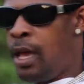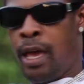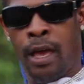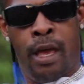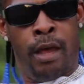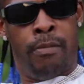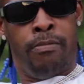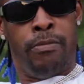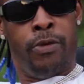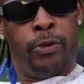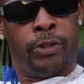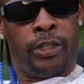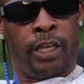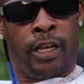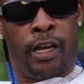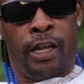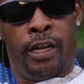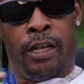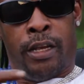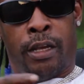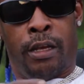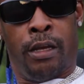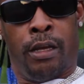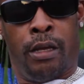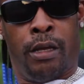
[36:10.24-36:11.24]
and
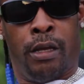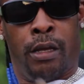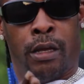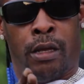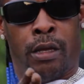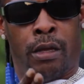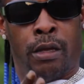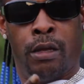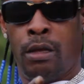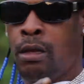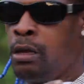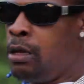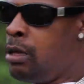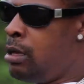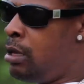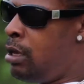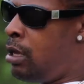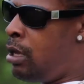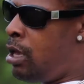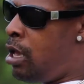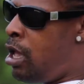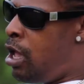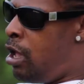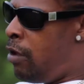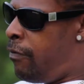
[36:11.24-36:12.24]
musically,
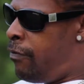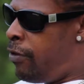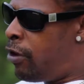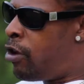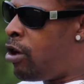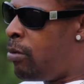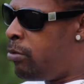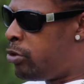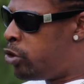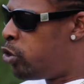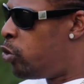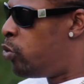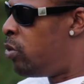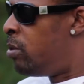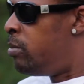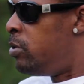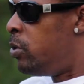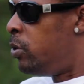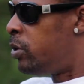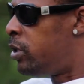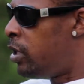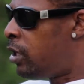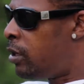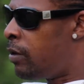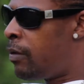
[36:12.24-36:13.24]
if you come true with
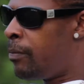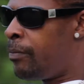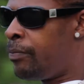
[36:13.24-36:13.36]
music.